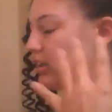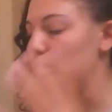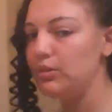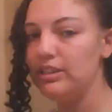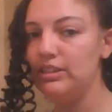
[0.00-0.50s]
The
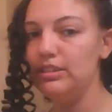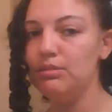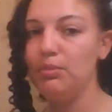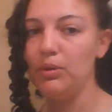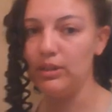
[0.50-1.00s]
twist is
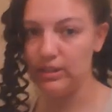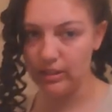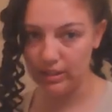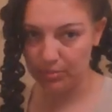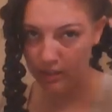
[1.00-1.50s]

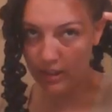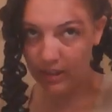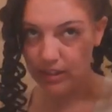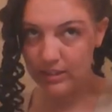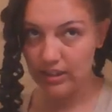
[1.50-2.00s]
important
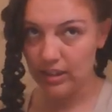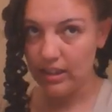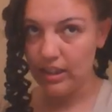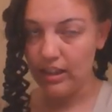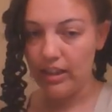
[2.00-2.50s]
because
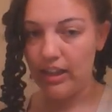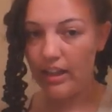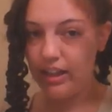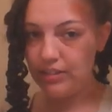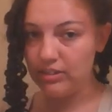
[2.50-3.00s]

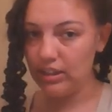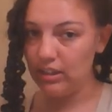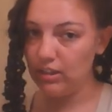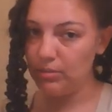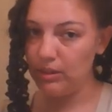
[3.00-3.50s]
it gives a
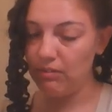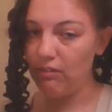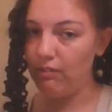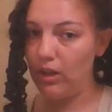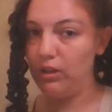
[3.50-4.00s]
little bit of a
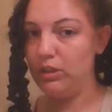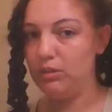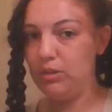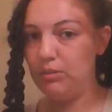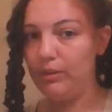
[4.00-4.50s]

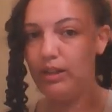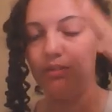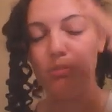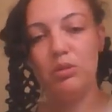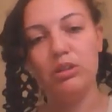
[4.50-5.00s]
volume up there.
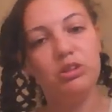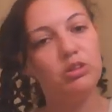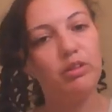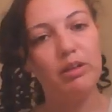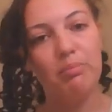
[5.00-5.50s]
If you pull it
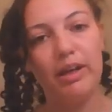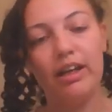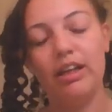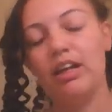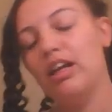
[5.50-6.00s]
straight
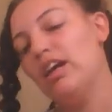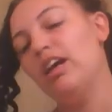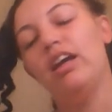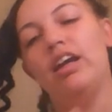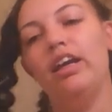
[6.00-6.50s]
back,
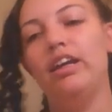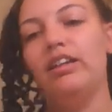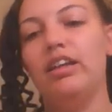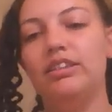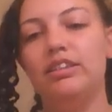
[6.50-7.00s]

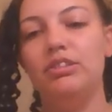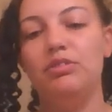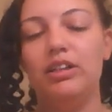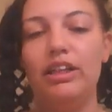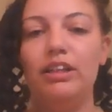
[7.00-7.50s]
it doesn't
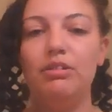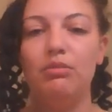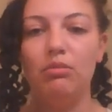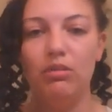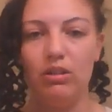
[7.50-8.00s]
really
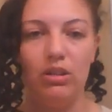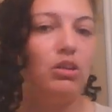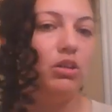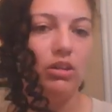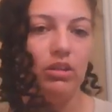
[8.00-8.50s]

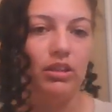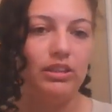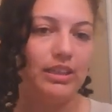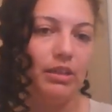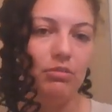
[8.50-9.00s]
look the
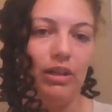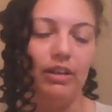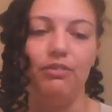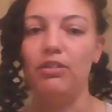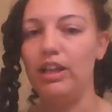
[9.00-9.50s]
same
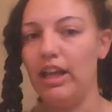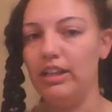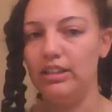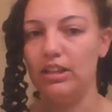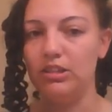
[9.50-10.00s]
way for an
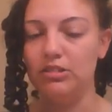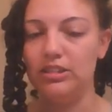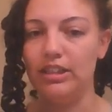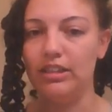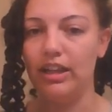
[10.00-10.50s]

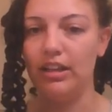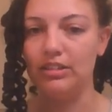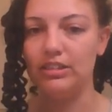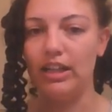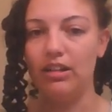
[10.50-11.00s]
1800s
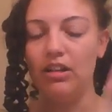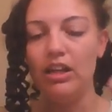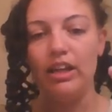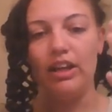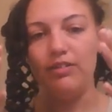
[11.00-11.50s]
hairstyle.
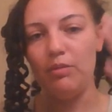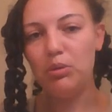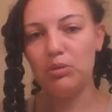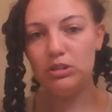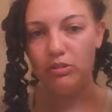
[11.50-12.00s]
If they
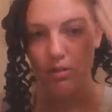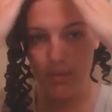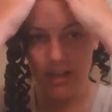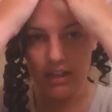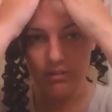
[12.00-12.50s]
pulled straight
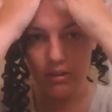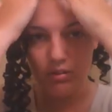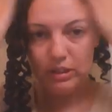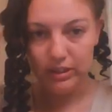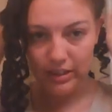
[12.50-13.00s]
back, it was
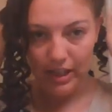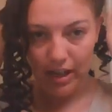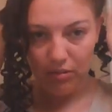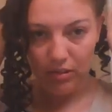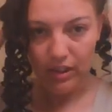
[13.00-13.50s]
always
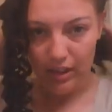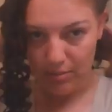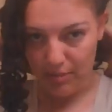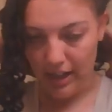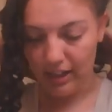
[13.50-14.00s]
down
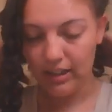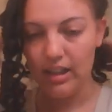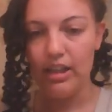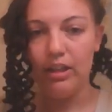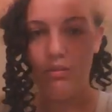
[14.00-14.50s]
and back.
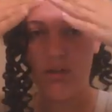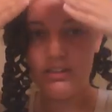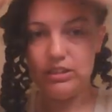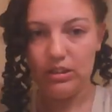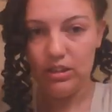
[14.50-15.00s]
It
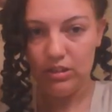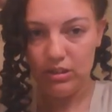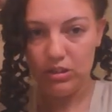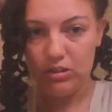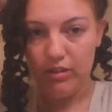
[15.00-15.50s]
wasn't
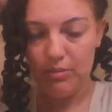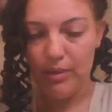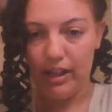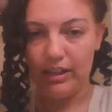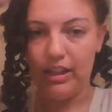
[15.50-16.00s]
straight
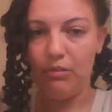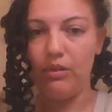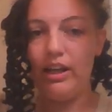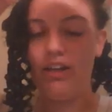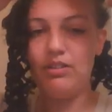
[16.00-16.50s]
back that
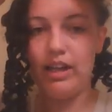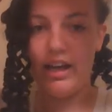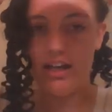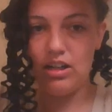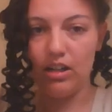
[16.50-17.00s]
way. If they
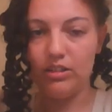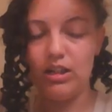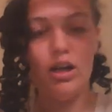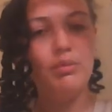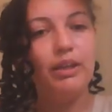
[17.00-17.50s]
had it on
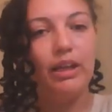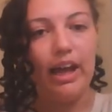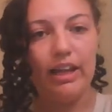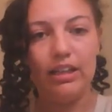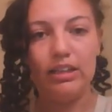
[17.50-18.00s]
top, they
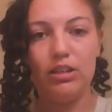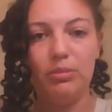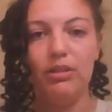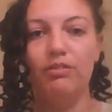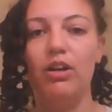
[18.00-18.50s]
added a little
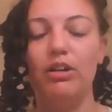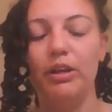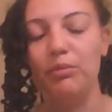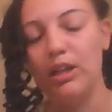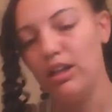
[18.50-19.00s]
bit of
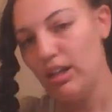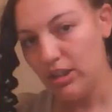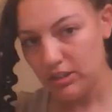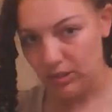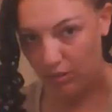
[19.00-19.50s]
volume.
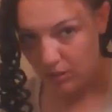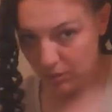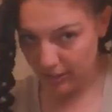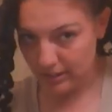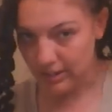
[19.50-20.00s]
So a
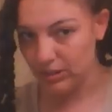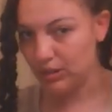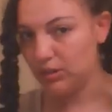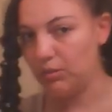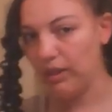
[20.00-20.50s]
twist is a
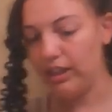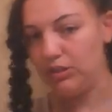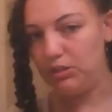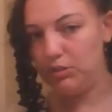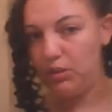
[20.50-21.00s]
good way
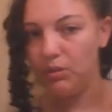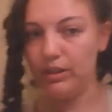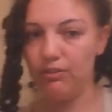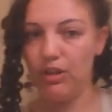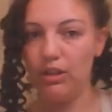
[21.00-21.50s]
to do a
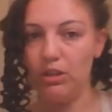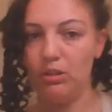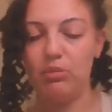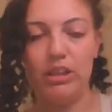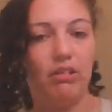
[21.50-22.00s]
quick
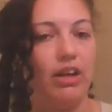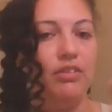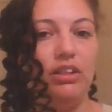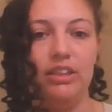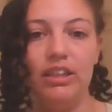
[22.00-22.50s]
volume without
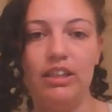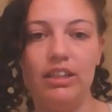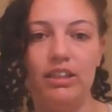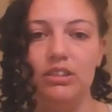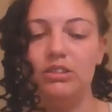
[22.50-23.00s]
having to
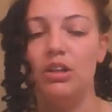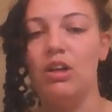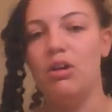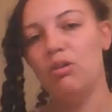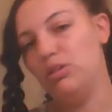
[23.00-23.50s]
tease
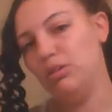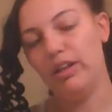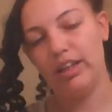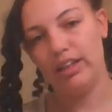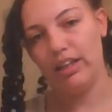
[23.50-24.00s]
or do
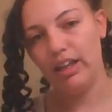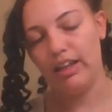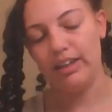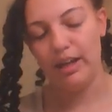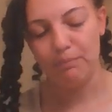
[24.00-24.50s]
anything
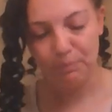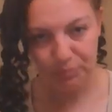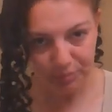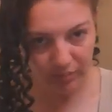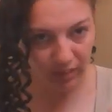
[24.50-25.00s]
like that.
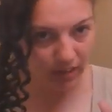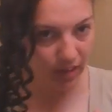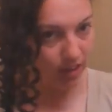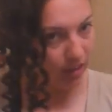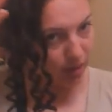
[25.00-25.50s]

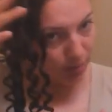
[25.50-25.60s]
The